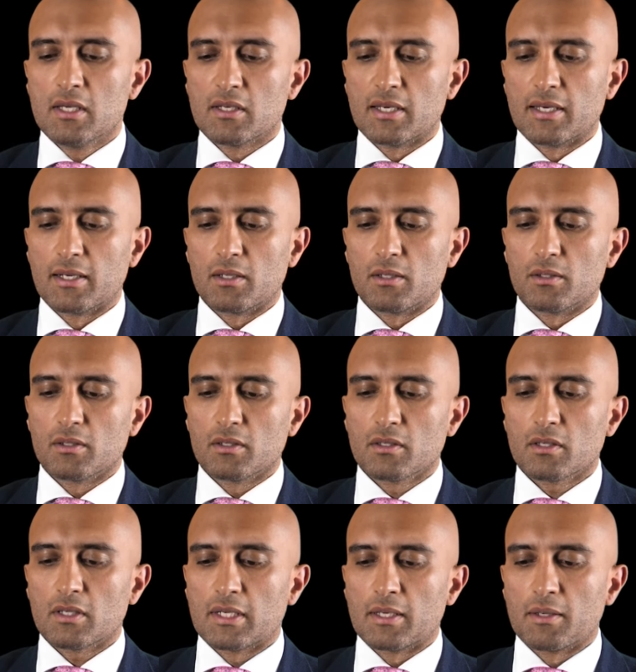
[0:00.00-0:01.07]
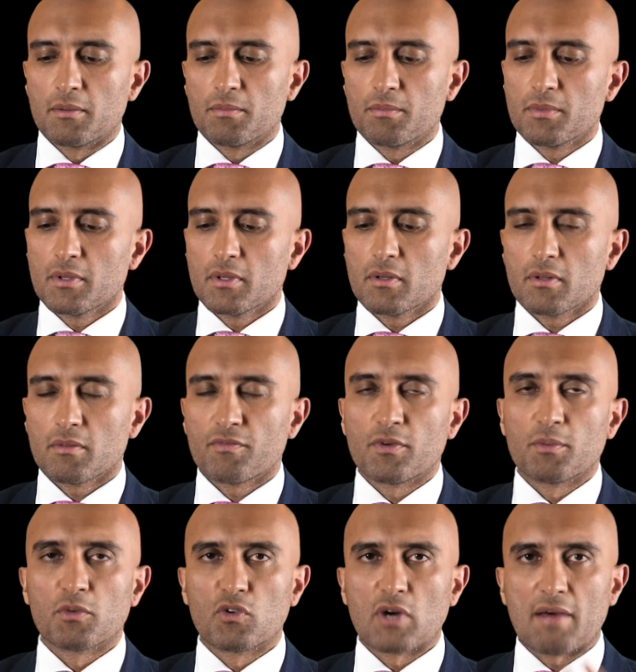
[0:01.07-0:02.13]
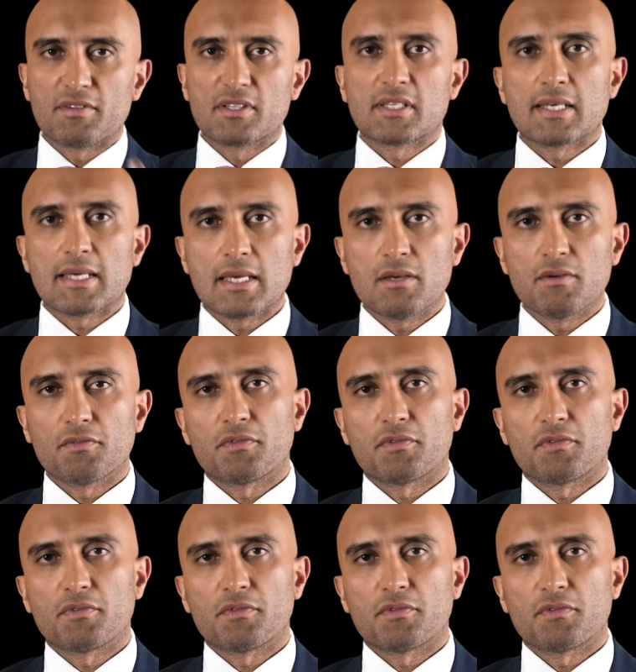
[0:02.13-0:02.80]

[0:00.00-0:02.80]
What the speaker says: Now, from gravity,